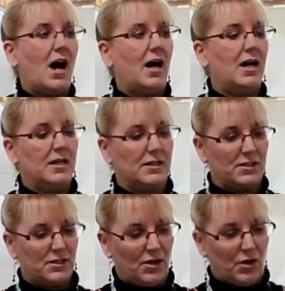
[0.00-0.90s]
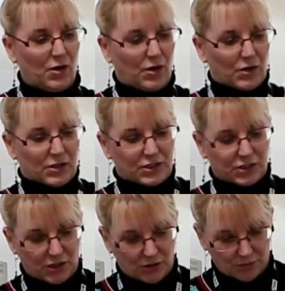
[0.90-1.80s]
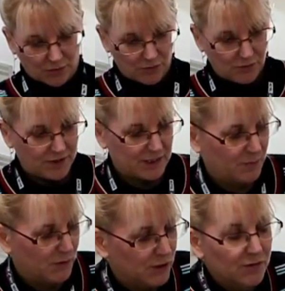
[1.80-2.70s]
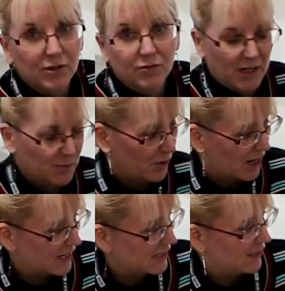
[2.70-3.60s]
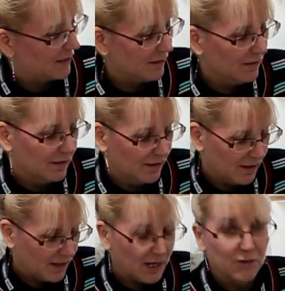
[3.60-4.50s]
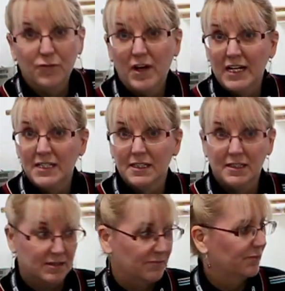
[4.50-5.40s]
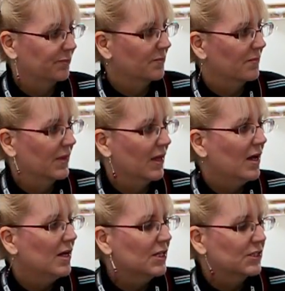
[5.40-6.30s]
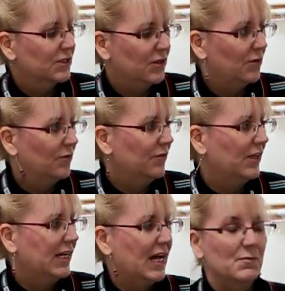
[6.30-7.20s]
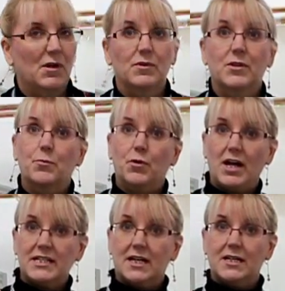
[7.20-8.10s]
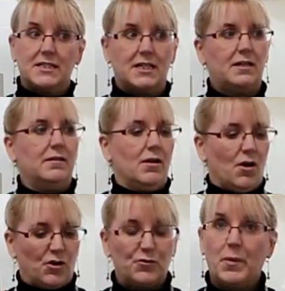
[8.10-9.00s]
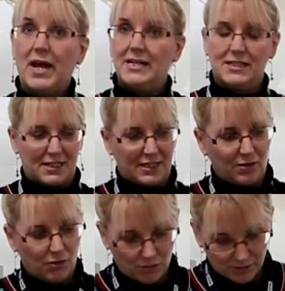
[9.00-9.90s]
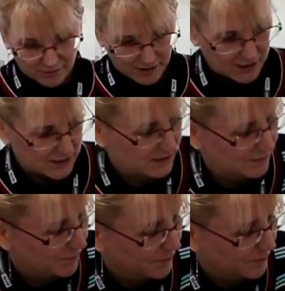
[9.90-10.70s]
And so all this beautiful red braiding had faded. So they came up with a bright idea of painting all of it,